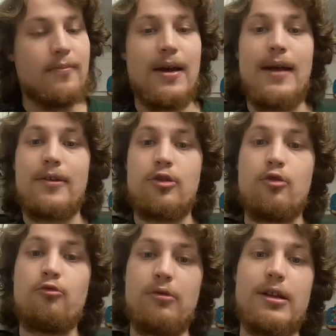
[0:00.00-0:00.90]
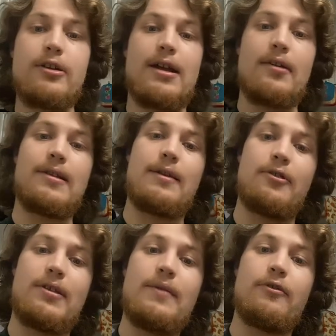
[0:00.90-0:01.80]
by having 2 really good outside
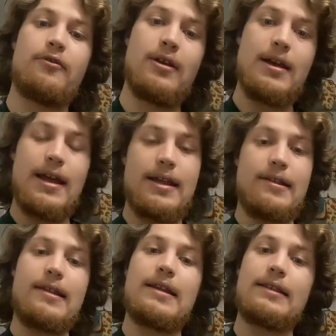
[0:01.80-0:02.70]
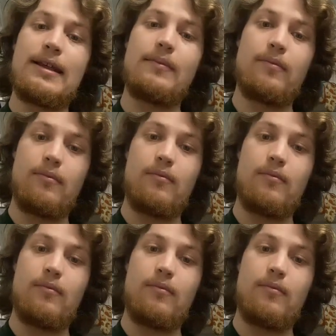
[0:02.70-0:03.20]
receivers and sending them